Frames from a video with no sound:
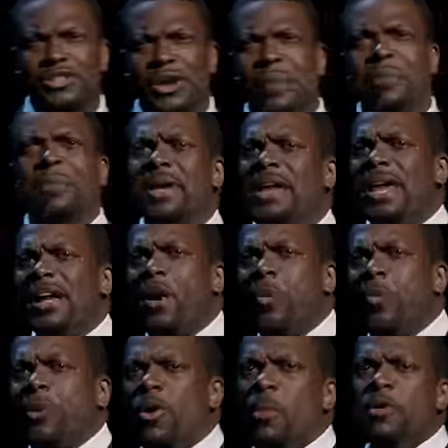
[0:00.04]
I'm gonna be like
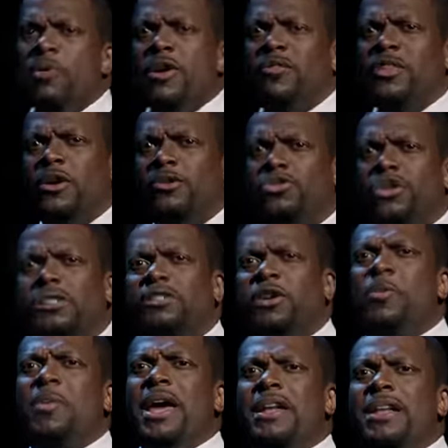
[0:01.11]
Oprah. Oprah Winfrey don't trust
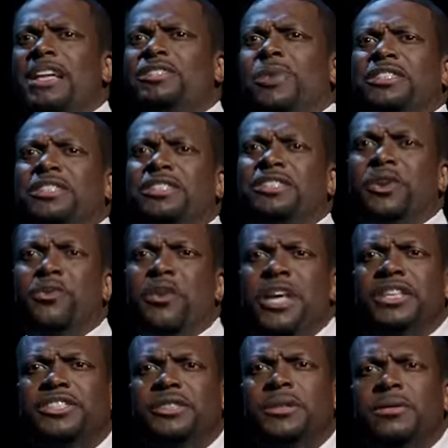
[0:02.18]
nobody. That's why she's so
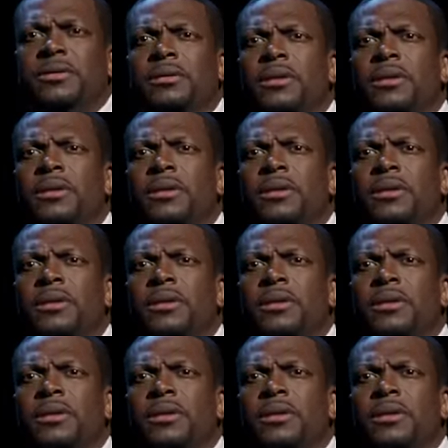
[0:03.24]
rich.